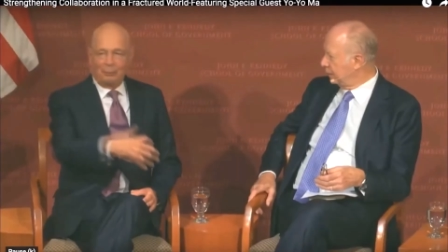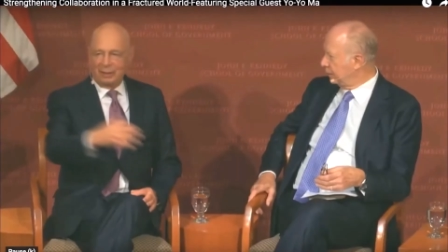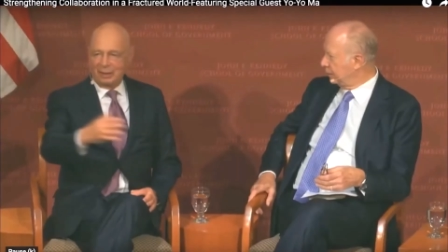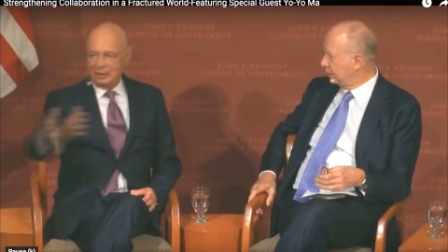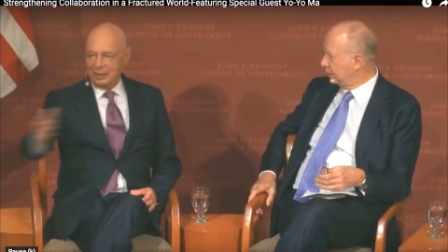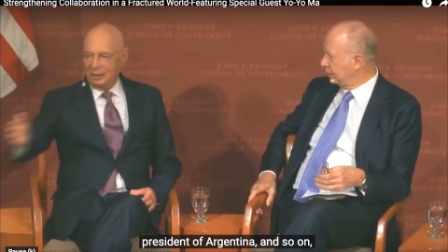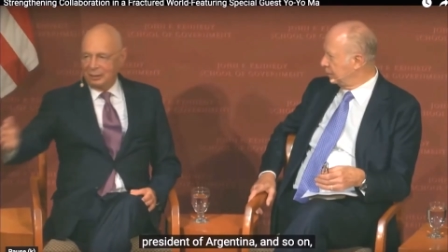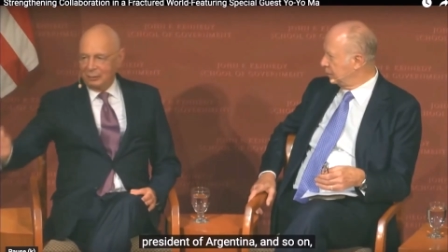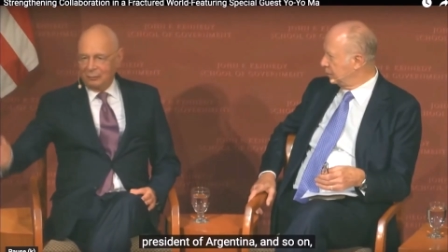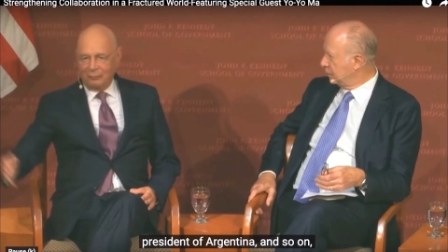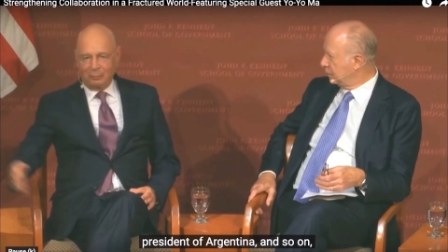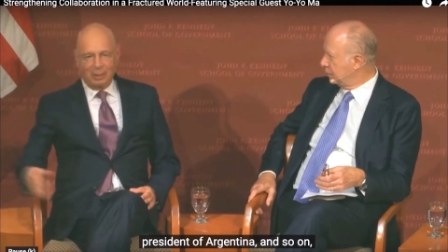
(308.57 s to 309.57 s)
President
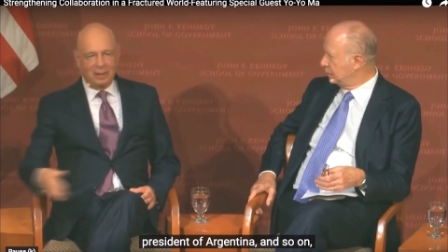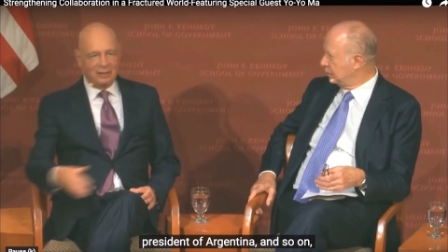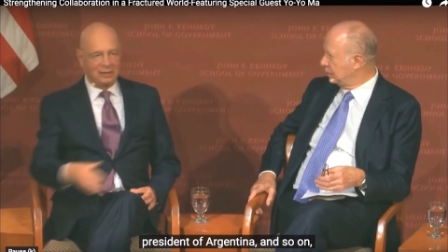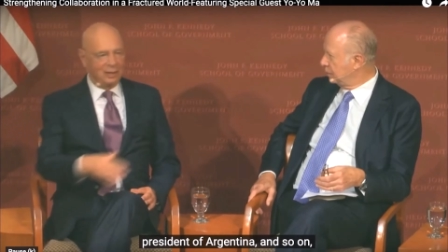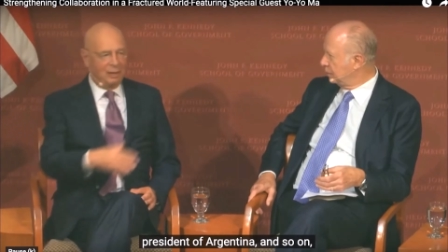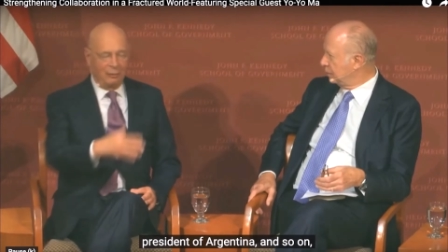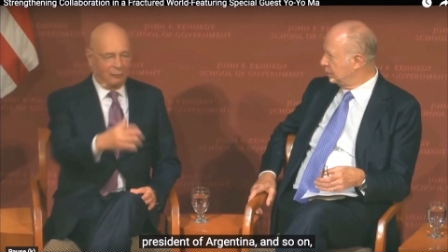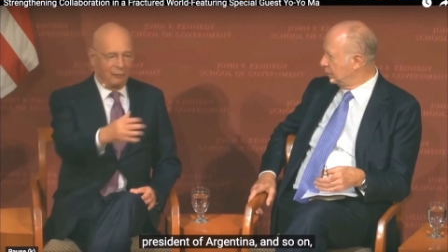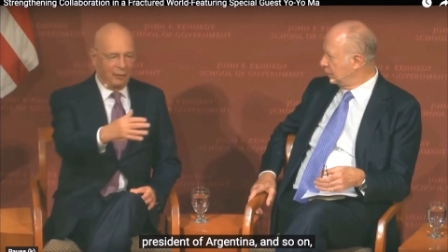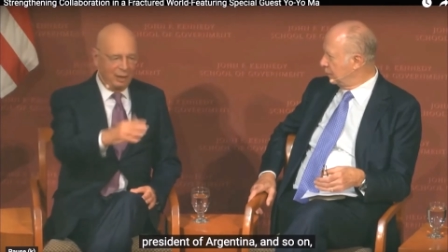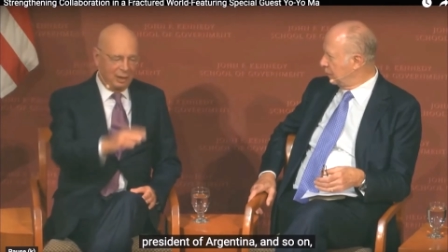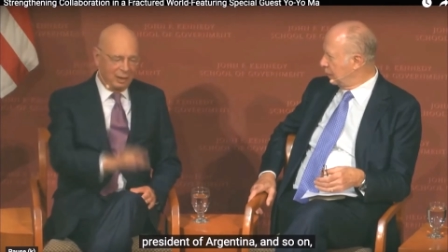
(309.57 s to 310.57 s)
of, uh, of
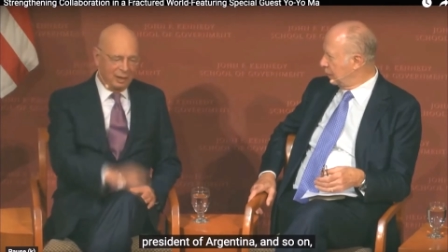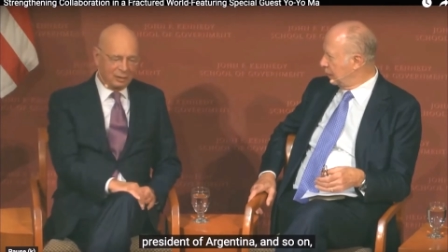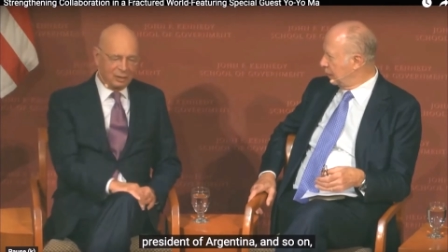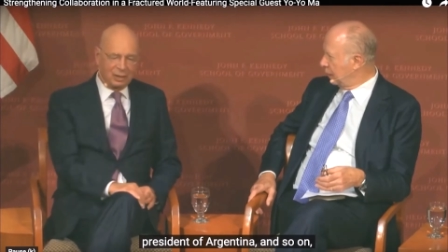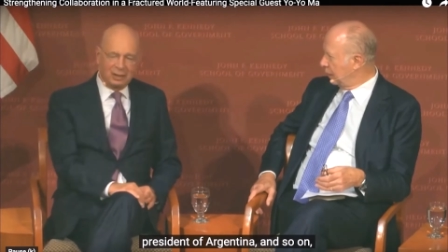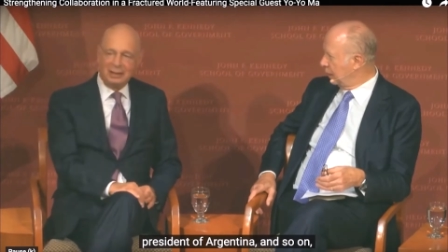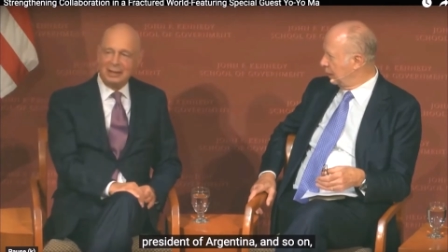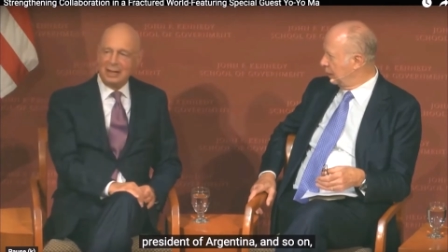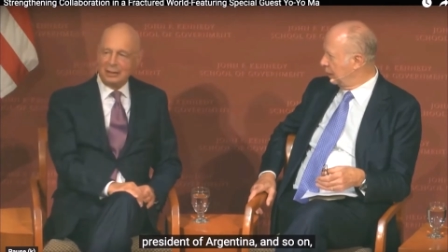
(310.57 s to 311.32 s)
Argentina,